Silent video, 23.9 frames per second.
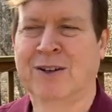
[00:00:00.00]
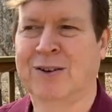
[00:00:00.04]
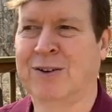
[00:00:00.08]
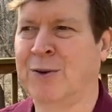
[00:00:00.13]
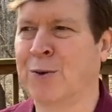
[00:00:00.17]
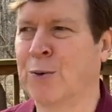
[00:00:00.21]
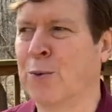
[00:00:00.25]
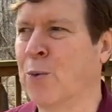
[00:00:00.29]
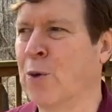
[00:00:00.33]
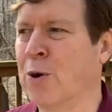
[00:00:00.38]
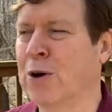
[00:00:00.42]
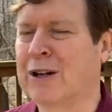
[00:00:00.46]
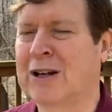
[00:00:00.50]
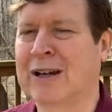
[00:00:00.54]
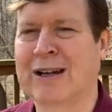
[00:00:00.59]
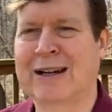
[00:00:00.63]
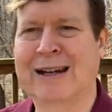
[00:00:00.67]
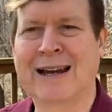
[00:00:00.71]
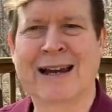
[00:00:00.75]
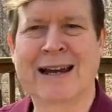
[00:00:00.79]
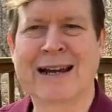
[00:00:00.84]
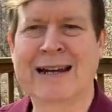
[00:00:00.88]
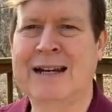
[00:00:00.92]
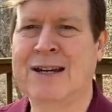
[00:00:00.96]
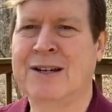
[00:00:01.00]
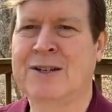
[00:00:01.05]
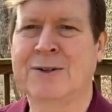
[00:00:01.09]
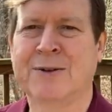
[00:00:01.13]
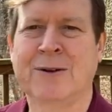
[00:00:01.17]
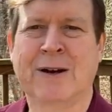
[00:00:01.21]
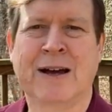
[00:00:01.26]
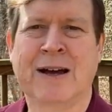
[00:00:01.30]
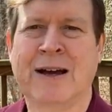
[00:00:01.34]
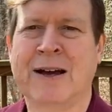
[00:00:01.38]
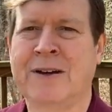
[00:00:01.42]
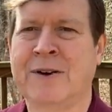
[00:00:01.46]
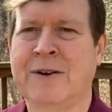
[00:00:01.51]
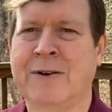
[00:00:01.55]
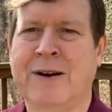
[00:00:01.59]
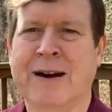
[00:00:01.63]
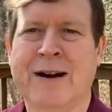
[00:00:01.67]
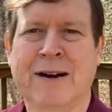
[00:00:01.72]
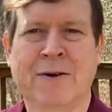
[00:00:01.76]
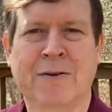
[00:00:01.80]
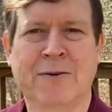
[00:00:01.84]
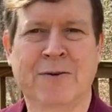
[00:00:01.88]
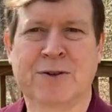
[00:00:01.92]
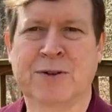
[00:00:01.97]
You're working 90 to 100
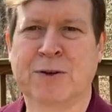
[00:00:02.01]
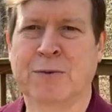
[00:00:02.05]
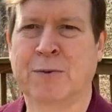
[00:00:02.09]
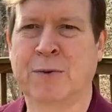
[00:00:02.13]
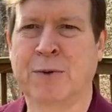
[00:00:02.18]
hours a